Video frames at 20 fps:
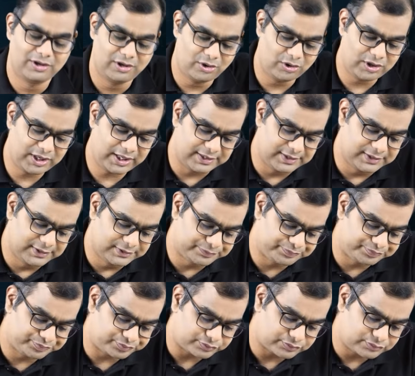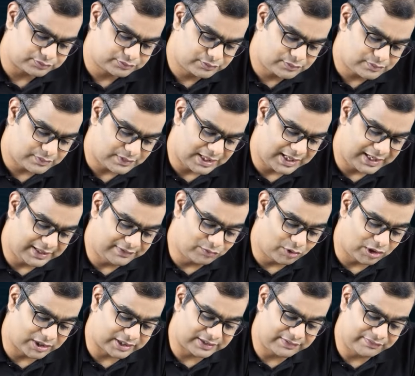Okay, and
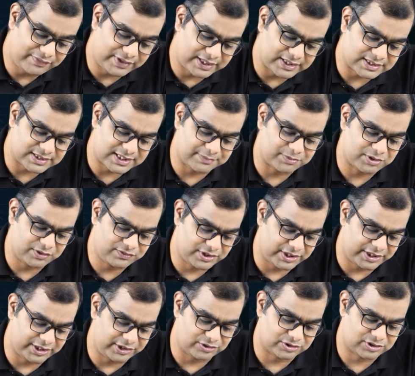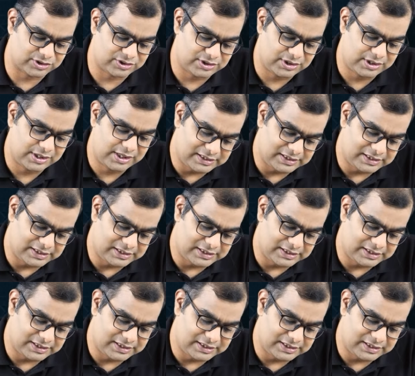what are the various types of CDOs?